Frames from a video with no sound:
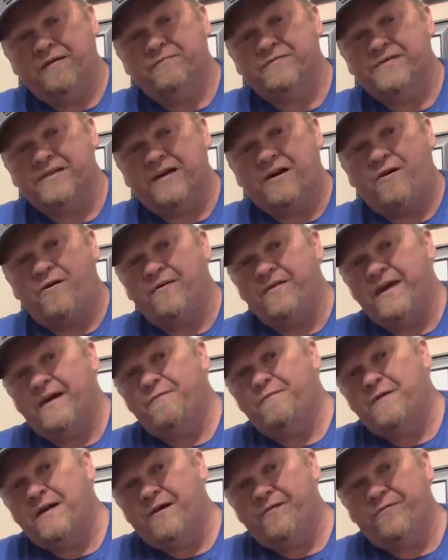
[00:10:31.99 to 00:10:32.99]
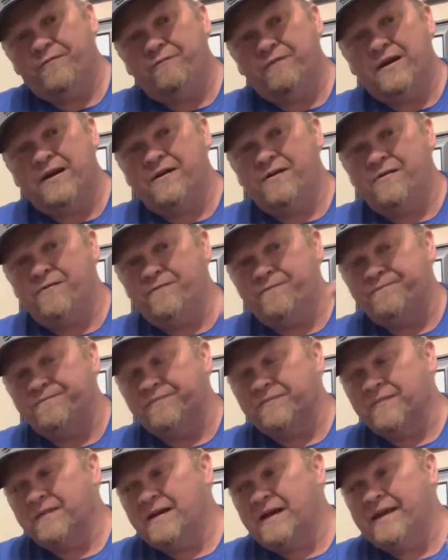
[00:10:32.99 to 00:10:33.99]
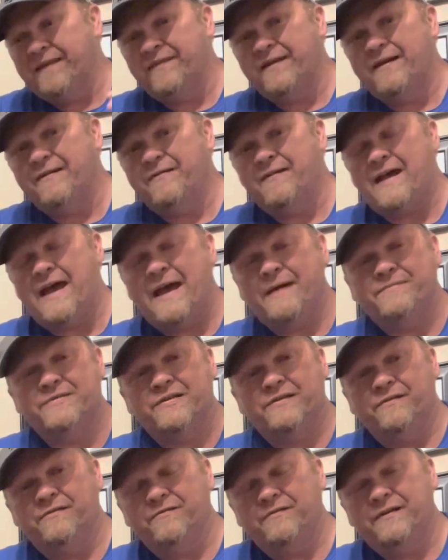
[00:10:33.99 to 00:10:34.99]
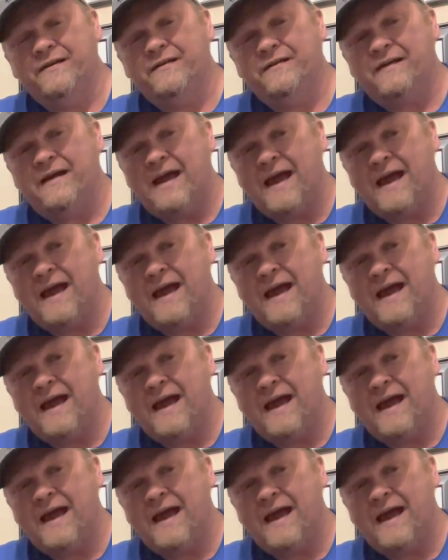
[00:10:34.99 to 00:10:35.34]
it was like all that went out the window, and they absolutely